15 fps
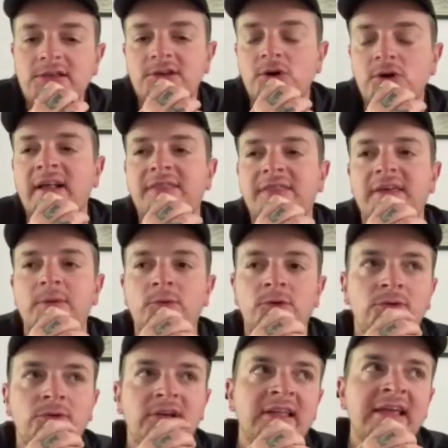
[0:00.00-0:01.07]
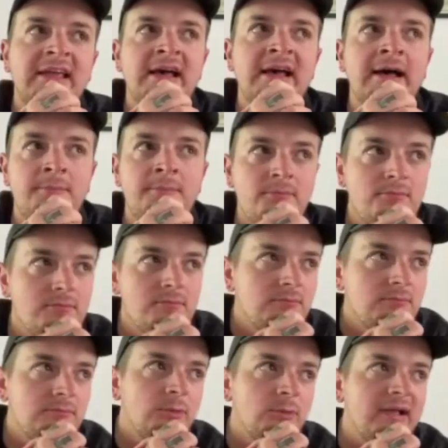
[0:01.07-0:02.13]
You know, I think we're really
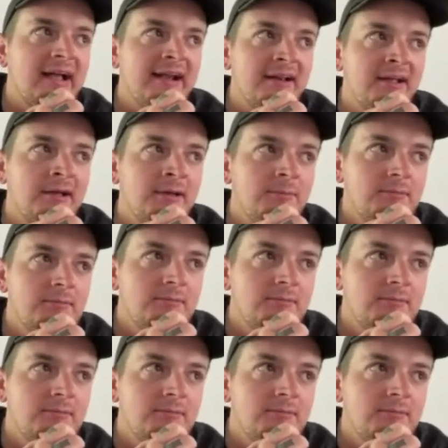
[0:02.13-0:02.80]
we were kind of